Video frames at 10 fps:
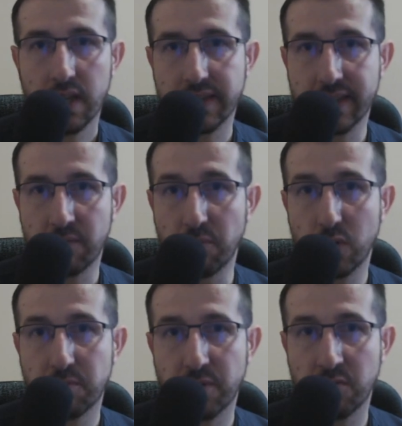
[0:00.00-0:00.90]
then
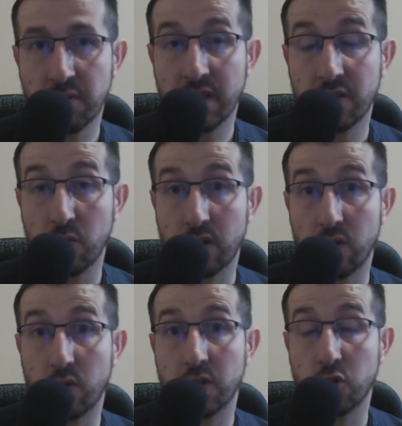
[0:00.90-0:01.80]
most probably you are
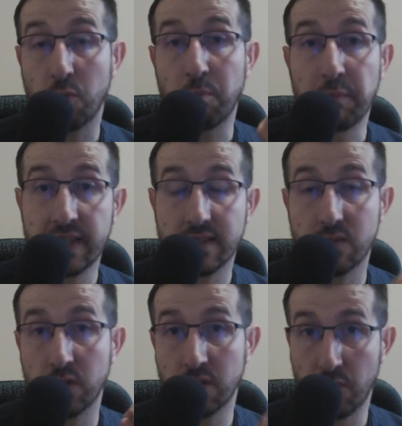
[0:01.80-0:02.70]
going to miss
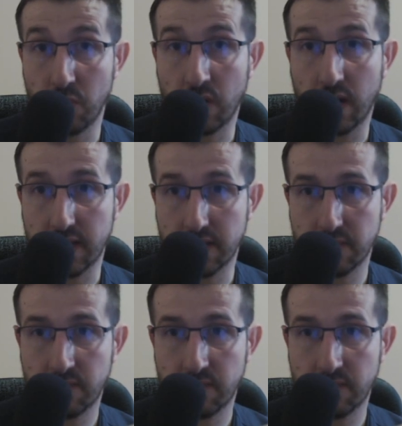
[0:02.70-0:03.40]
with the blue card.